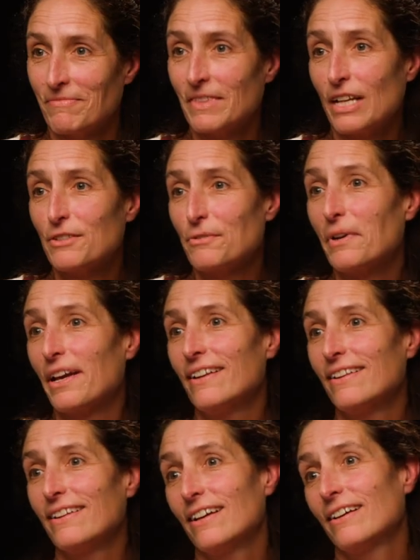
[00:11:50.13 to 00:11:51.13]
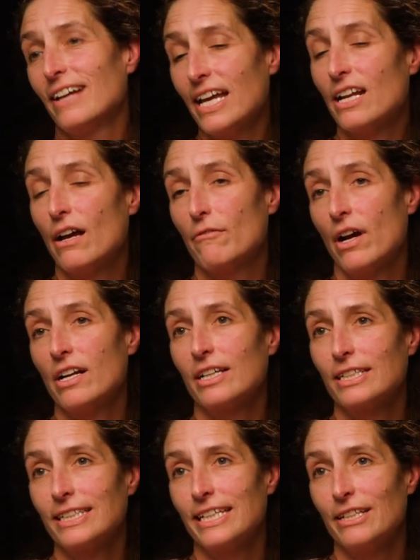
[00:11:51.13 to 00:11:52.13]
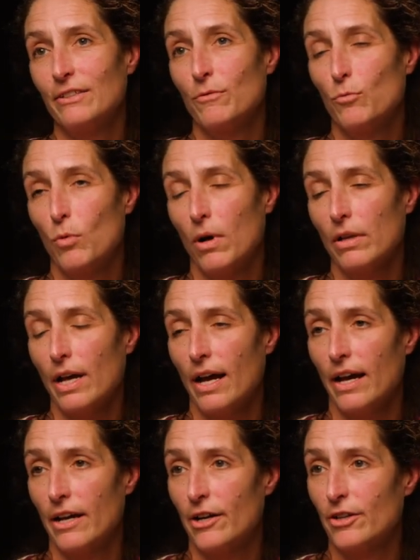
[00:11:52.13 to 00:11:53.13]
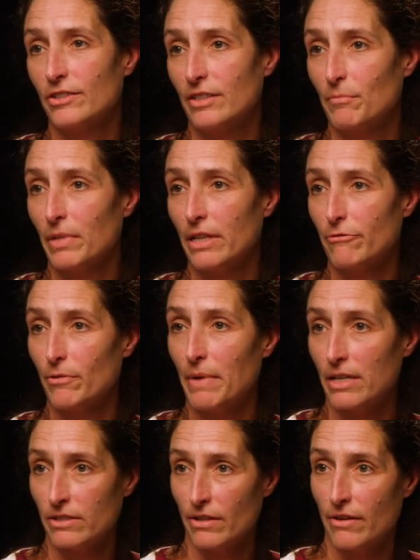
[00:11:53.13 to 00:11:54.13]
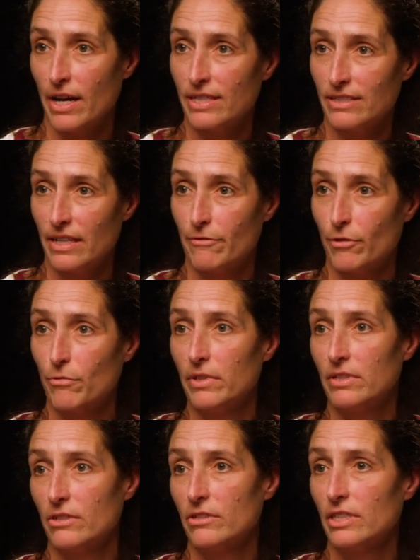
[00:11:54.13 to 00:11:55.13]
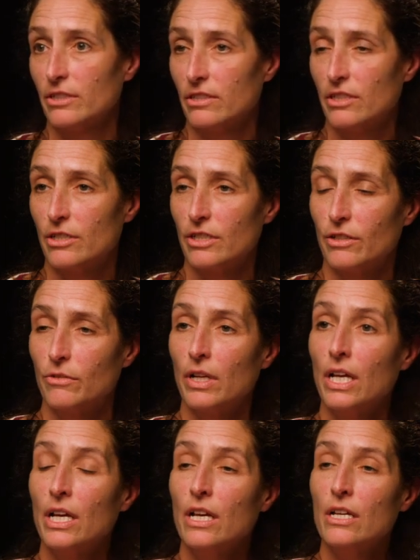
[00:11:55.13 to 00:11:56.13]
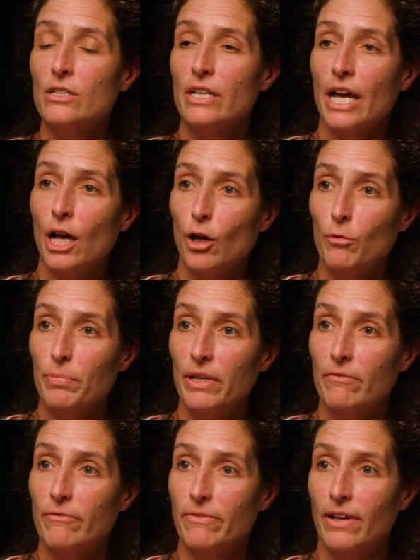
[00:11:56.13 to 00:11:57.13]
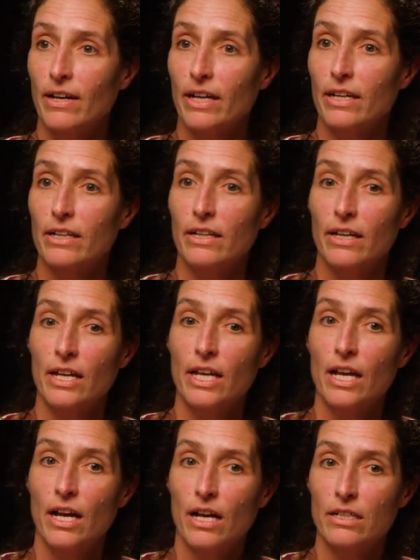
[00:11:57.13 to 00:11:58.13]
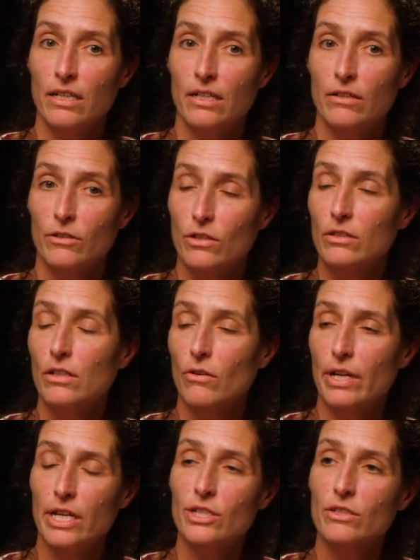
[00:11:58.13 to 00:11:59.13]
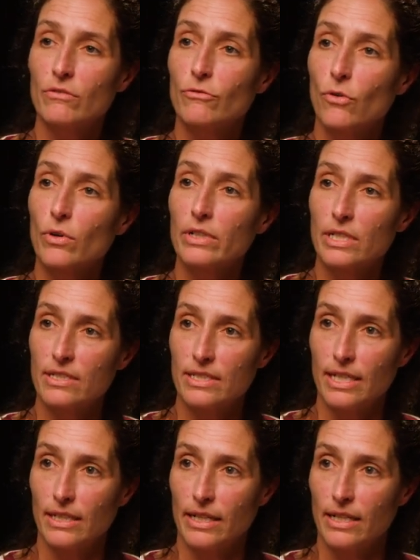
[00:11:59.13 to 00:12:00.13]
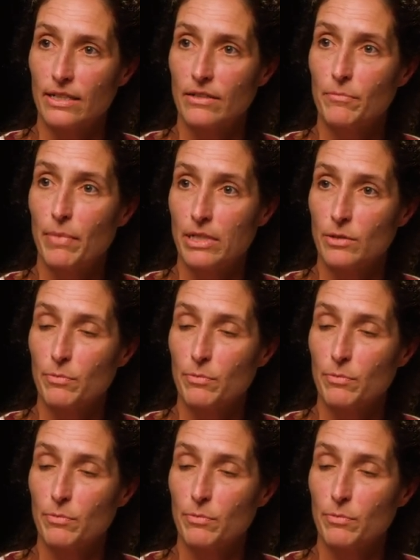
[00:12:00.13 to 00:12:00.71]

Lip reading: That's right, yeah. And ironically, Walt hired somebody from SRI, Stanford Research Institute, to help him find a good location for Disneyland. Buzz